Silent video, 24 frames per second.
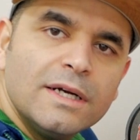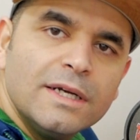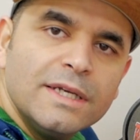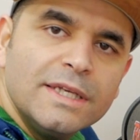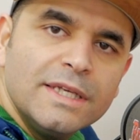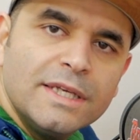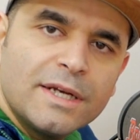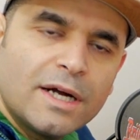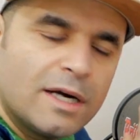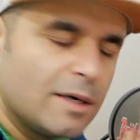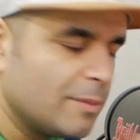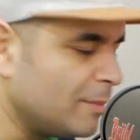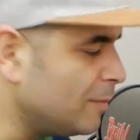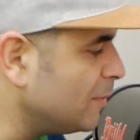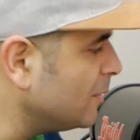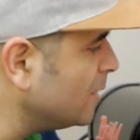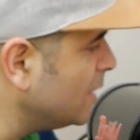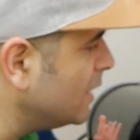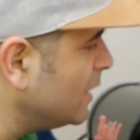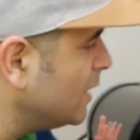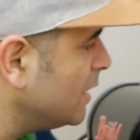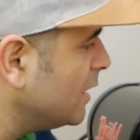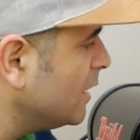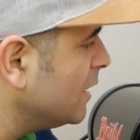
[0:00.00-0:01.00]
heat
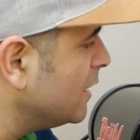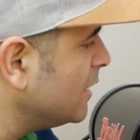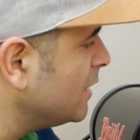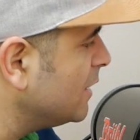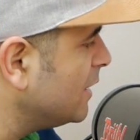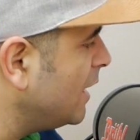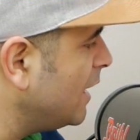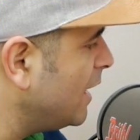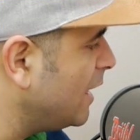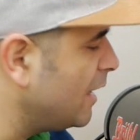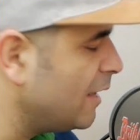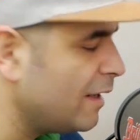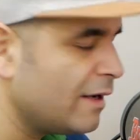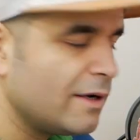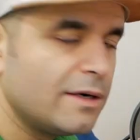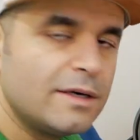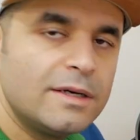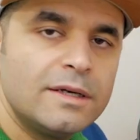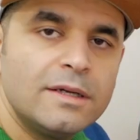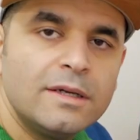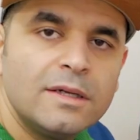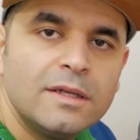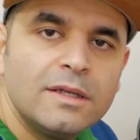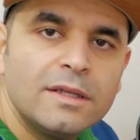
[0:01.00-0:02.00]
up, the
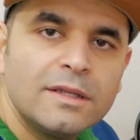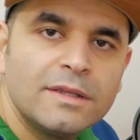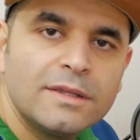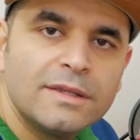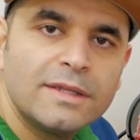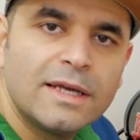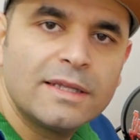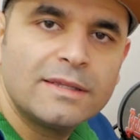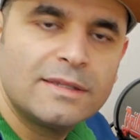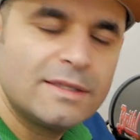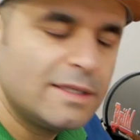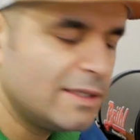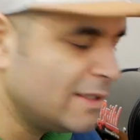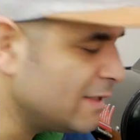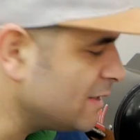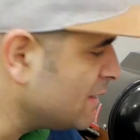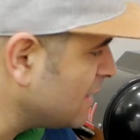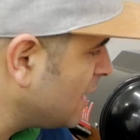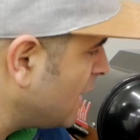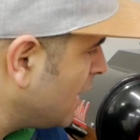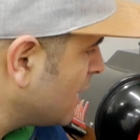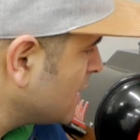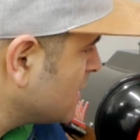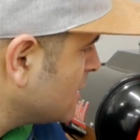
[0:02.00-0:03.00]
air that
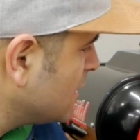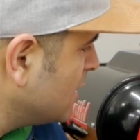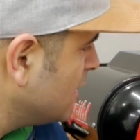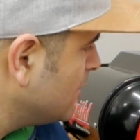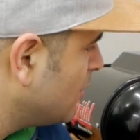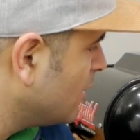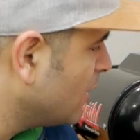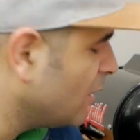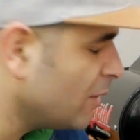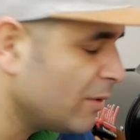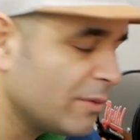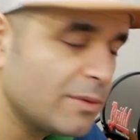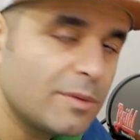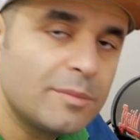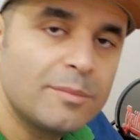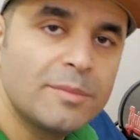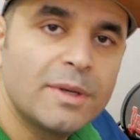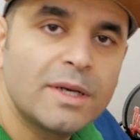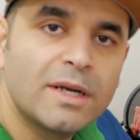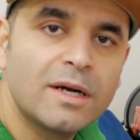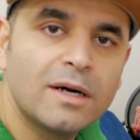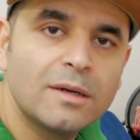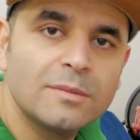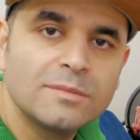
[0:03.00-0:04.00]
is actually blown
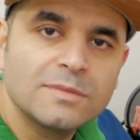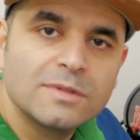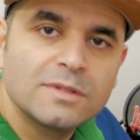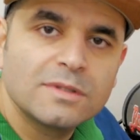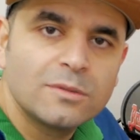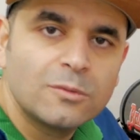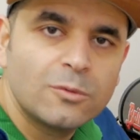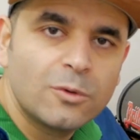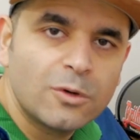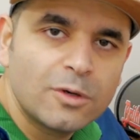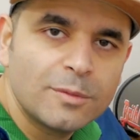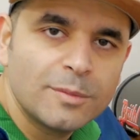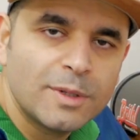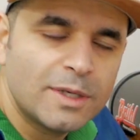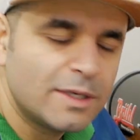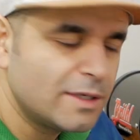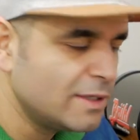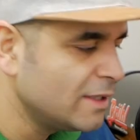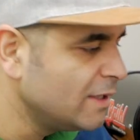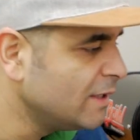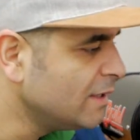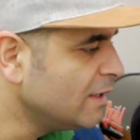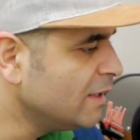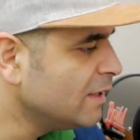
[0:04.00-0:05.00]
becomes
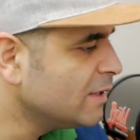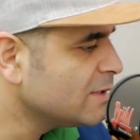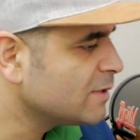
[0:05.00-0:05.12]
warmer,